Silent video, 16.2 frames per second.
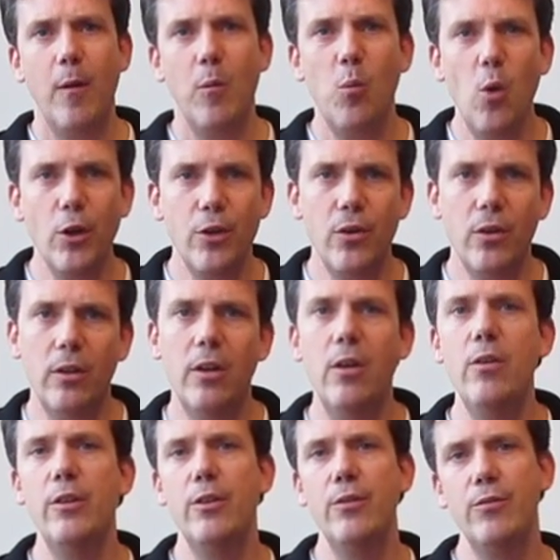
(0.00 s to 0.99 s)
what you are
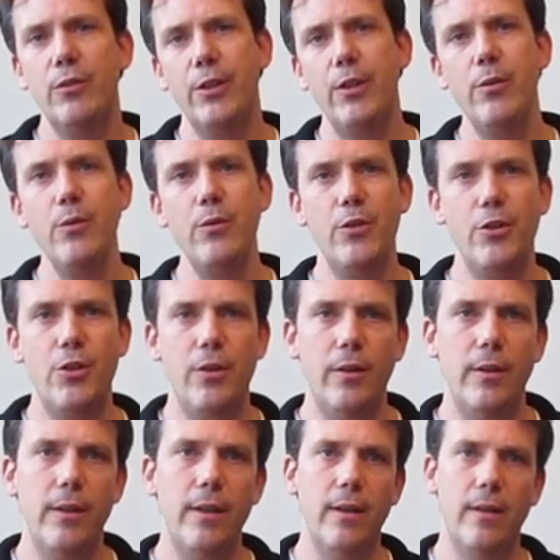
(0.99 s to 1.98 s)
going to
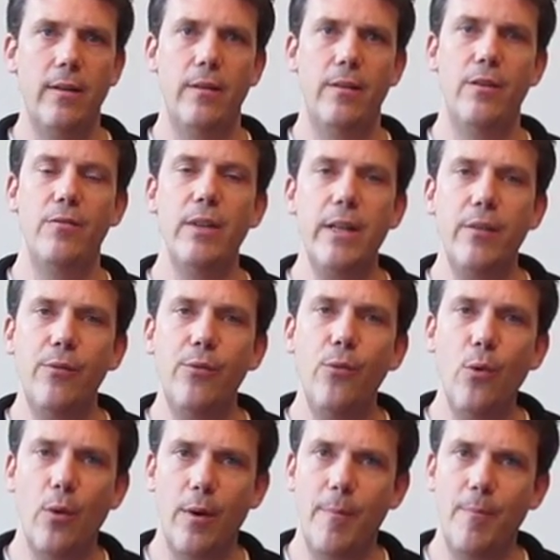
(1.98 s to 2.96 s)
use the reed
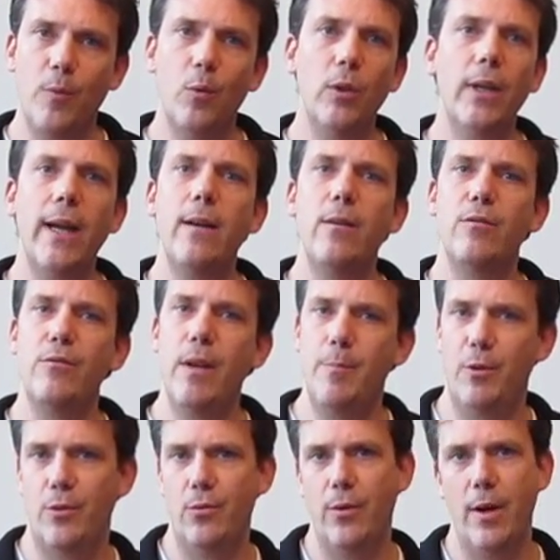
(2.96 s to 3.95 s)
for, what kind of
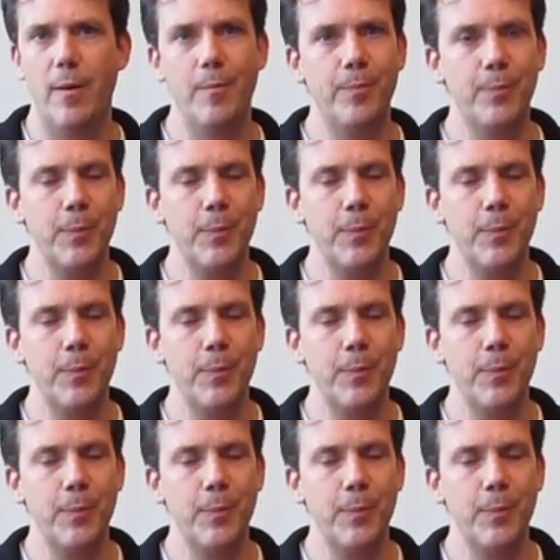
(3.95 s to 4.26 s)
repertoire.